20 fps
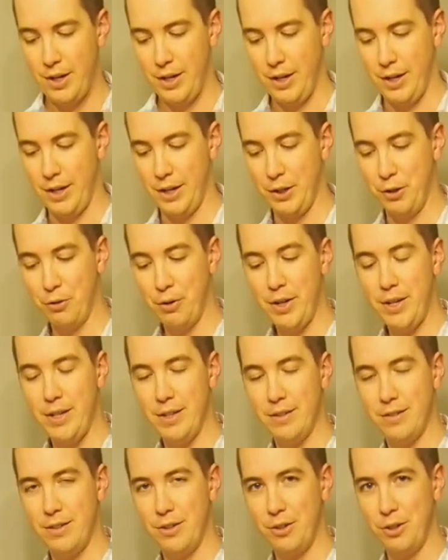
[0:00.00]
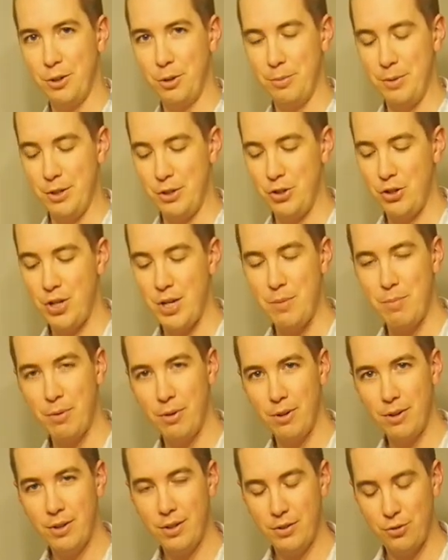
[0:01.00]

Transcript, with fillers: uh, ingredients that are a little bit cheaper.